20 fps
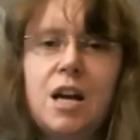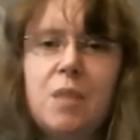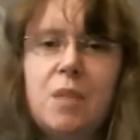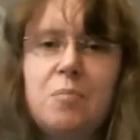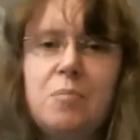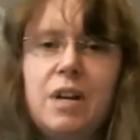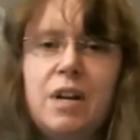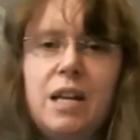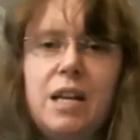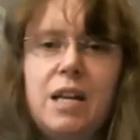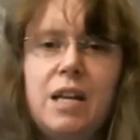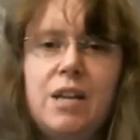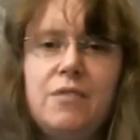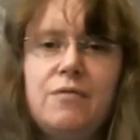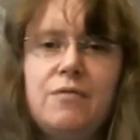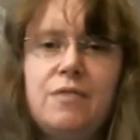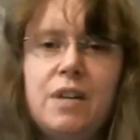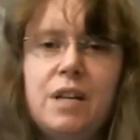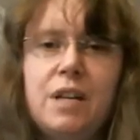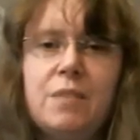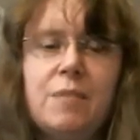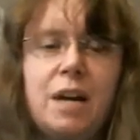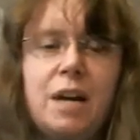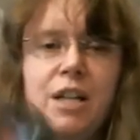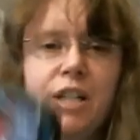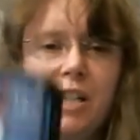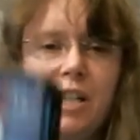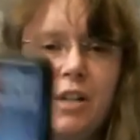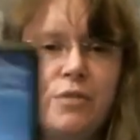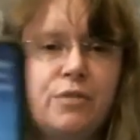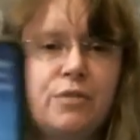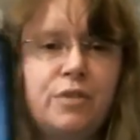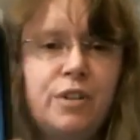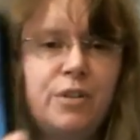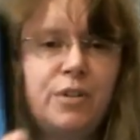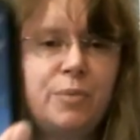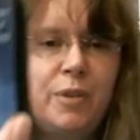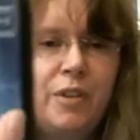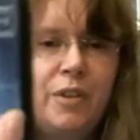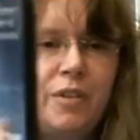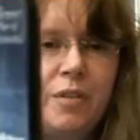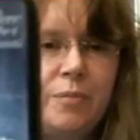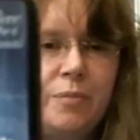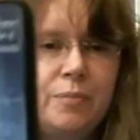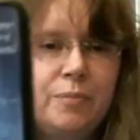"Believe in the magic of Christmas."